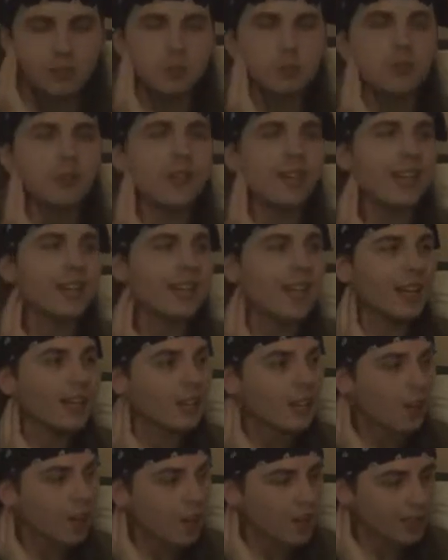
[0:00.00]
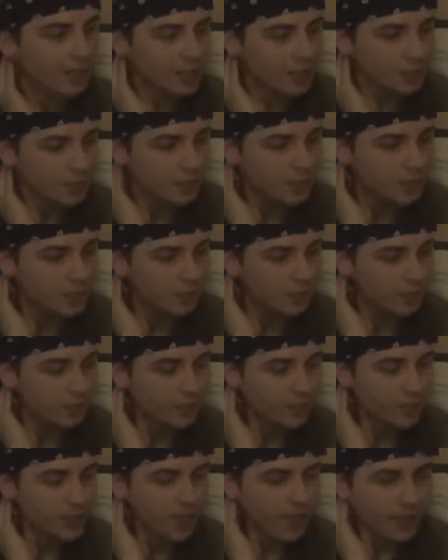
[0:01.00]
this movie again in order to
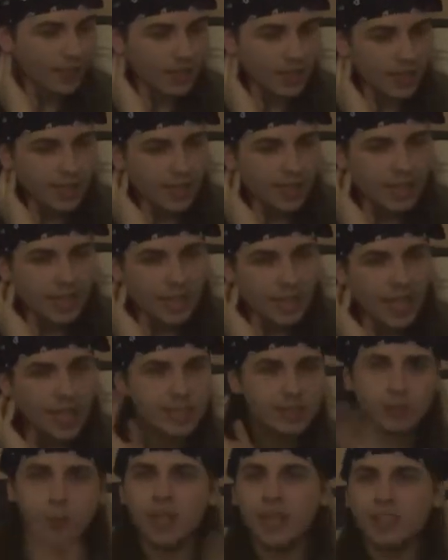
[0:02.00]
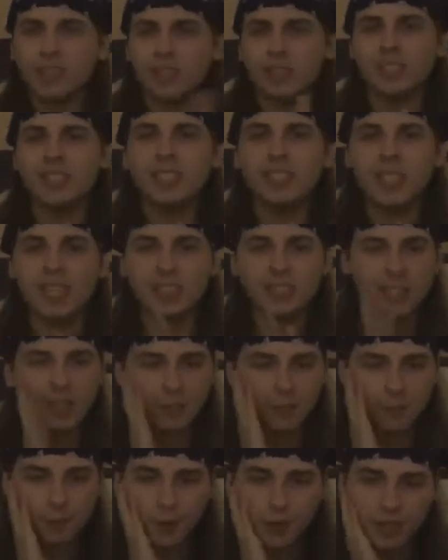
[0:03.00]
explain the details
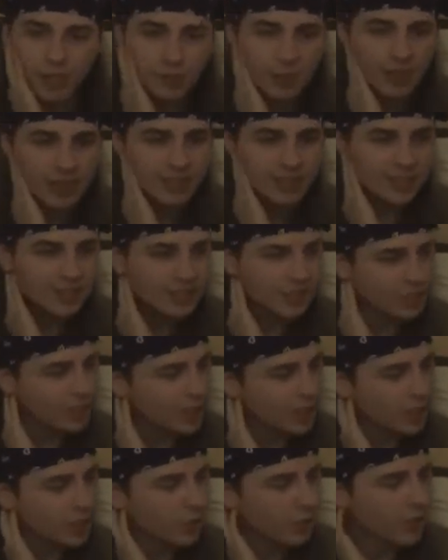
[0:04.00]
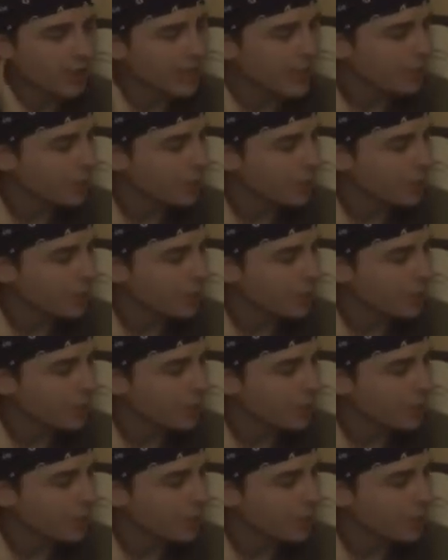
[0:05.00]
even further. But you know what?